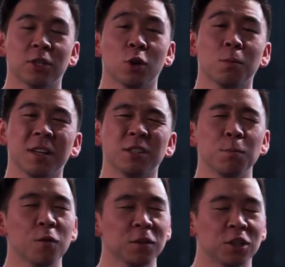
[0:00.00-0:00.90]
shoulder blade's
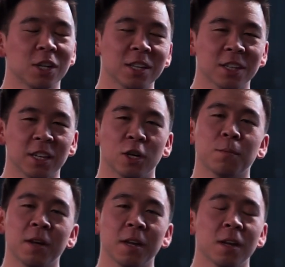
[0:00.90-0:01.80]
moving just a
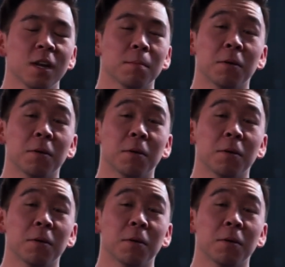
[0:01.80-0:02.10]
little bit,